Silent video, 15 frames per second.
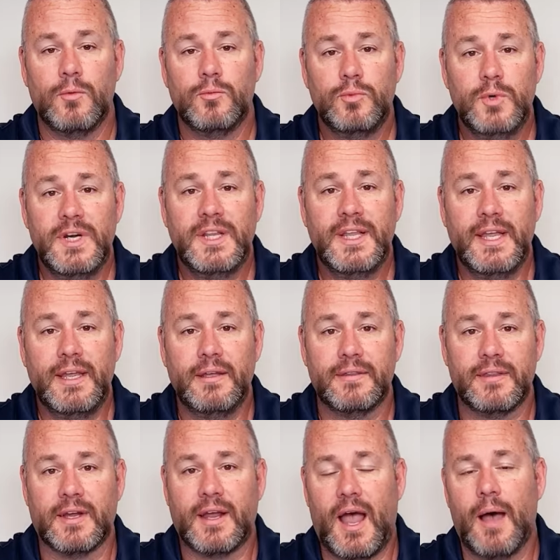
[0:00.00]
really
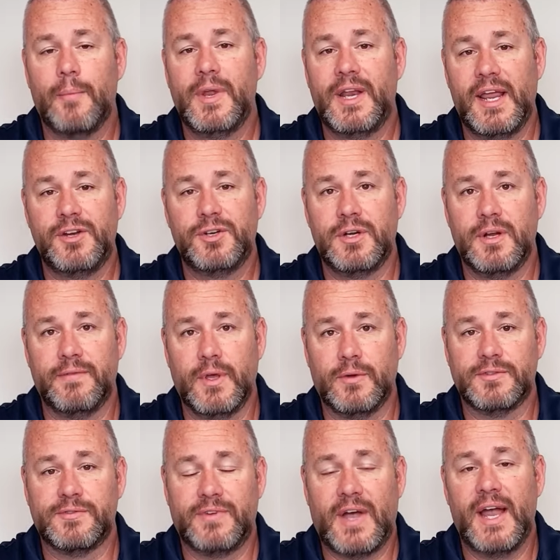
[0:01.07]
the combination of
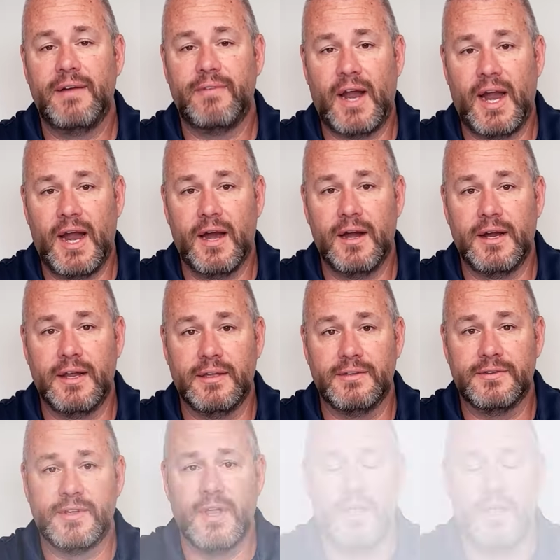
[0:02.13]
those 5 areas